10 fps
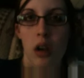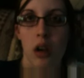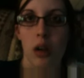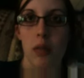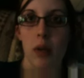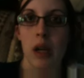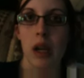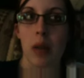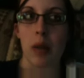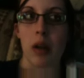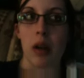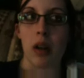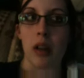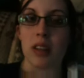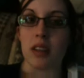Um, I mean,
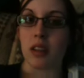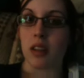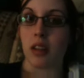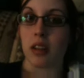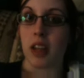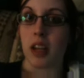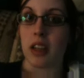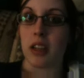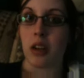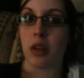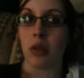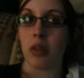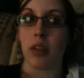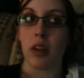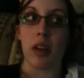it's it's a lot easier to
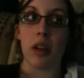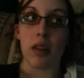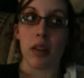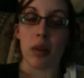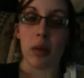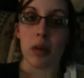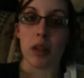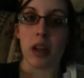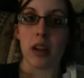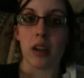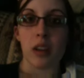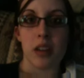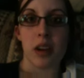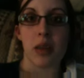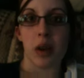only feel it 50%
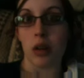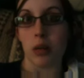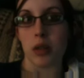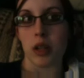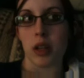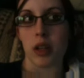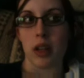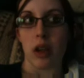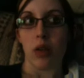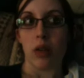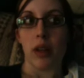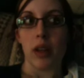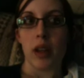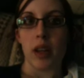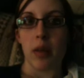instead of 100% because I only
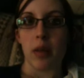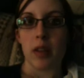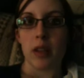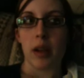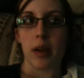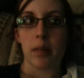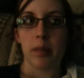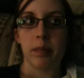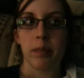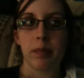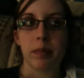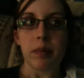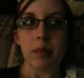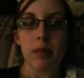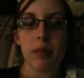felt it on that one side.
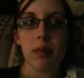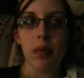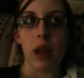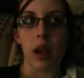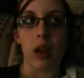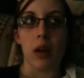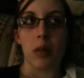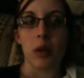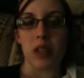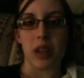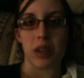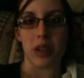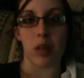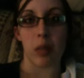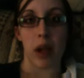And um, mostly I was
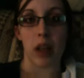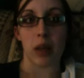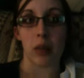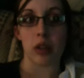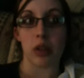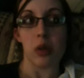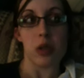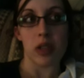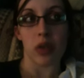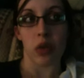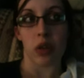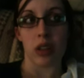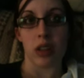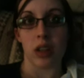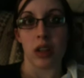having back labor, so it was even
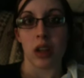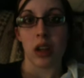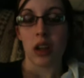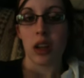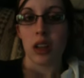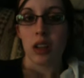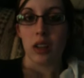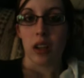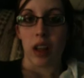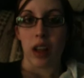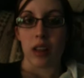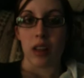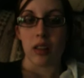worse than I